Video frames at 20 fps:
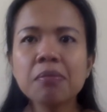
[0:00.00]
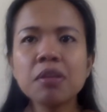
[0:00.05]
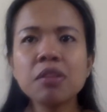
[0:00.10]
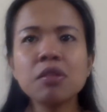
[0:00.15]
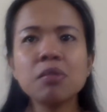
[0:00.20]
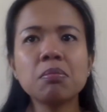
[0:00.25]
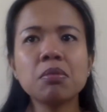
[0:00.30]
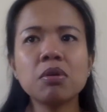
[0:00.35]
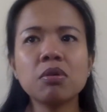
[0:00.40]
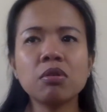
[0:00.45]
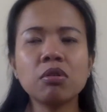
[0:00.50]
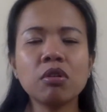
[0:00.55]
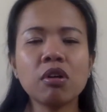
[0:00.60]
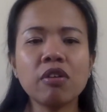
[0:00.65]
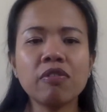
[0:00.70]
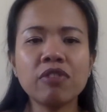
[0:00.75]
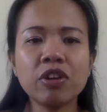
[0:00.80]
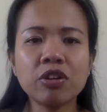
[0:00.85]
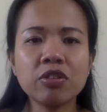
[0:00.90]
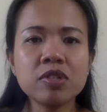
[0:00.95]
in the middle
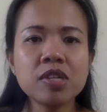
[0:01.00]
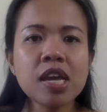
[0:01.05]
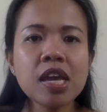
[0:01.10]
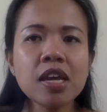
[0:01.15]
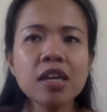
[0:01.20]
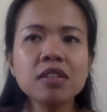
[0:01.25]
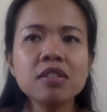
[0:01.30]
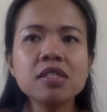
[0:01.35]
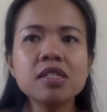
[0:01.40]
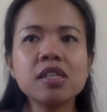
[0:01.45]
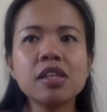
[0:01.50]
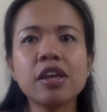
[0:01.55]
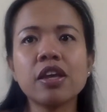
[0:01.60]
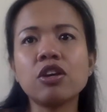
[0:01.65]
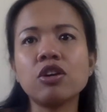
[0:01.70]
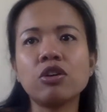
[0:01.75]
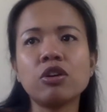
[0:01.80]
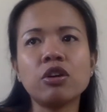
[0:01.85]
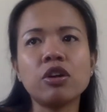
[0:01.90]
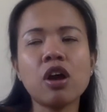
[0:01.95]
of your dates, like
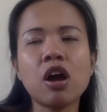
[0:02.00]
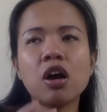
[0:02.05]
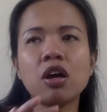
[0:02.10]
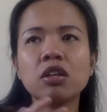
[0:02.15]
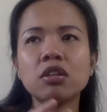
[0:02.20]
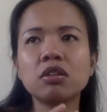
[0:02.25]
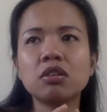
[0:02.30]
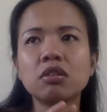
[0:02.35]
you're not,